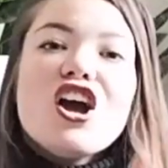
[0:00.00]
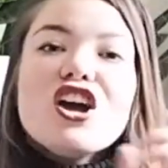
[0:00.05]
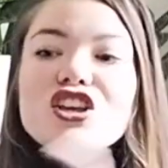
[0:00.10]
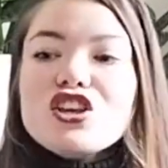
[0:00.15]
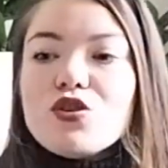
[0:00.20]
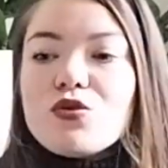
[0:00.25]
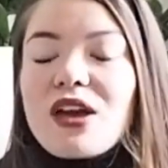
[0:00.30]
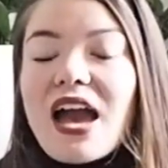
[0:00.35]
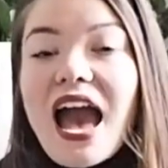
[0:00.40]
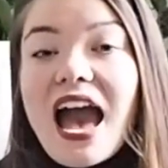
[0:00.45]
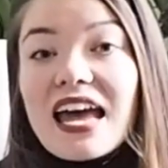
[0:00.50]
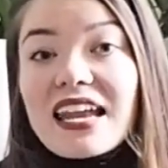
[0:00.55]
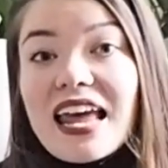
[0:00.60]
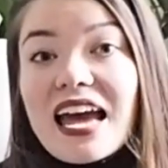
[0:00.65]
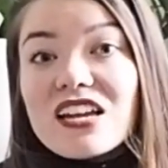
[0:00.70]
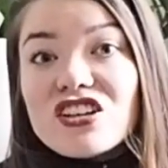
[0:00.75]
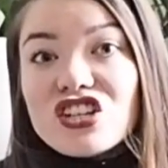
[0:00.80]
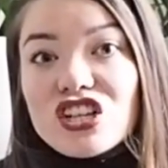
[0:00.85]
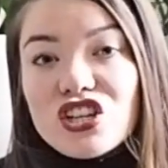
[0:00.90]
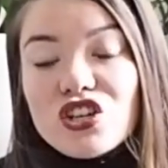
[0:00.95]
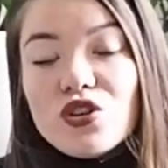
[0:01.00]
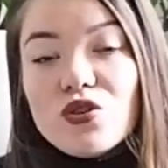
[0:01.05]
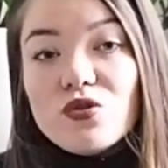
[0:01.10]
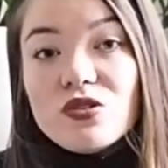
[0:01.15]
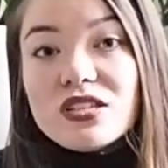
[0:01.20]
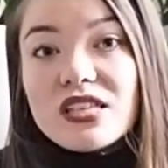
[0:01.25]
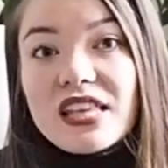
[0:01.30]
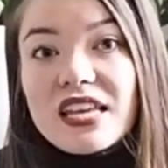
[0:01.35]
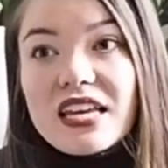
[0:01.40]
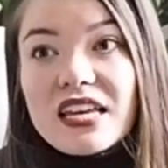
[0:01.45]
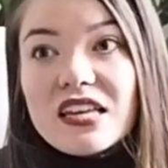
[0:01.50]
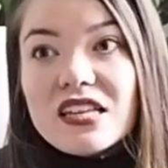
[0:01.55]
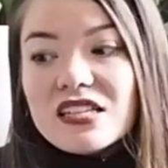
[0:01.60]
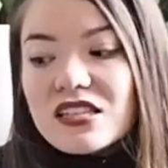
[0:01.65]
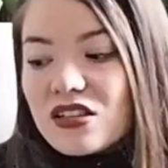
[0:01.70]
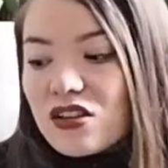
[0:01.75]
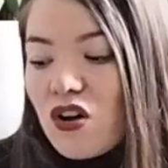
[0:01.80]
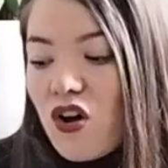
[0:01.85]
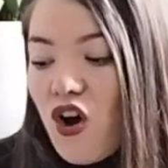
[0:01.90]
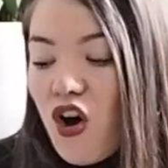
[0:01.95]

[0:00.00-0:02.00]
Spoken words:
you can actually use these